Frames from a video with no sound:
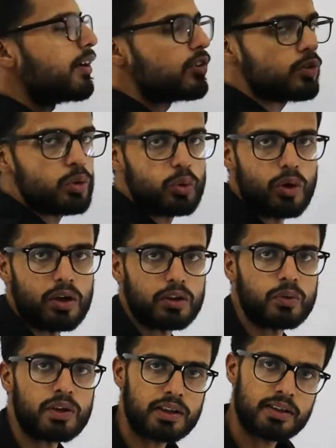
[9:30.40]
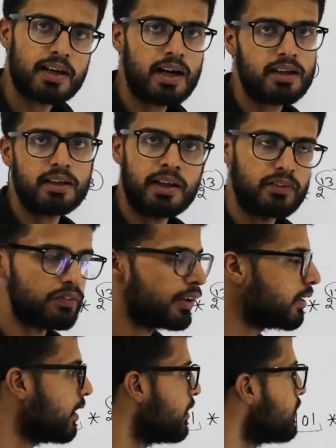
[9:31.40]
and so on. Okay, there are
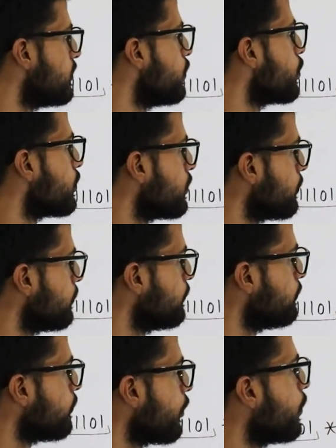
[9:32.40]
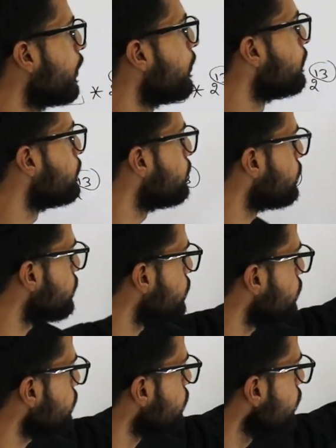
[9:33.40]
infinite zeros. Okay.
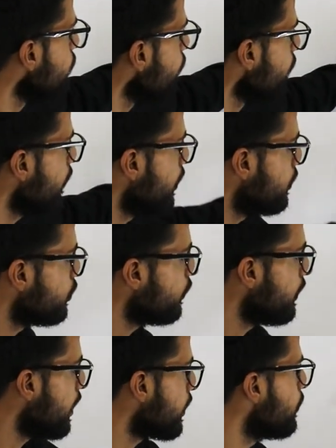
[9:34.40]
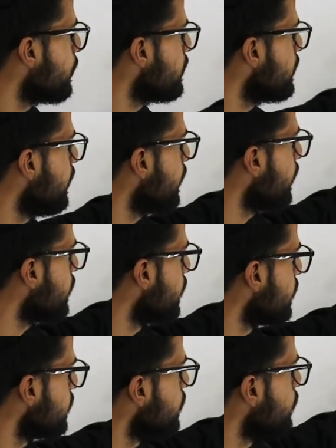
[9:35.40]
So we are representing
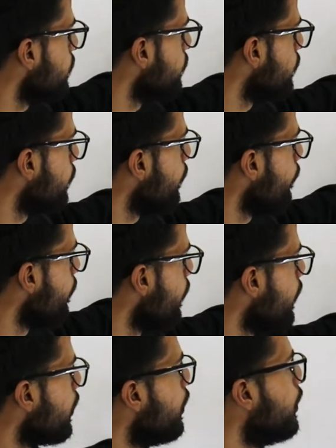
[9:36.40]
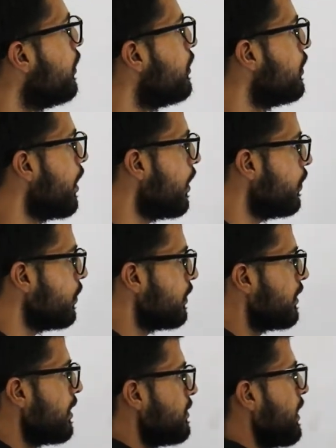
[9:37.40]
this. Now
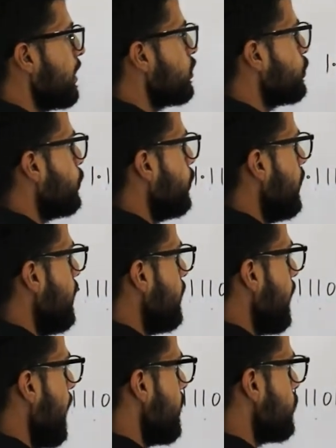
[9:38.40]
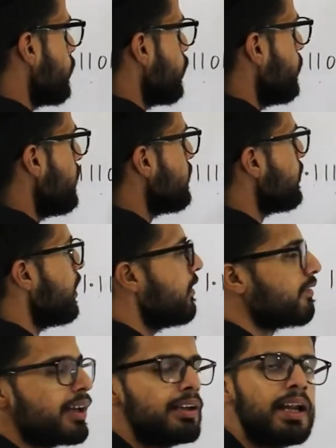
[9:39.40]
this exponent has to be
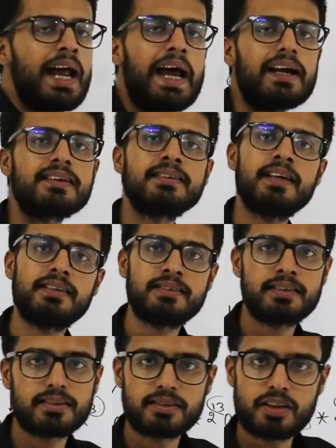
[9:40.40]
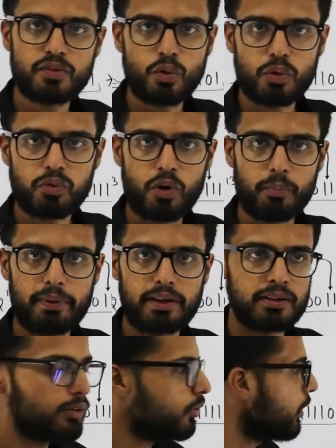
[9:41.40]
saved in XS64
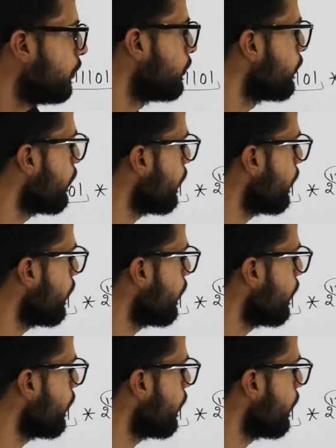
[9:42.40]
format. Okay.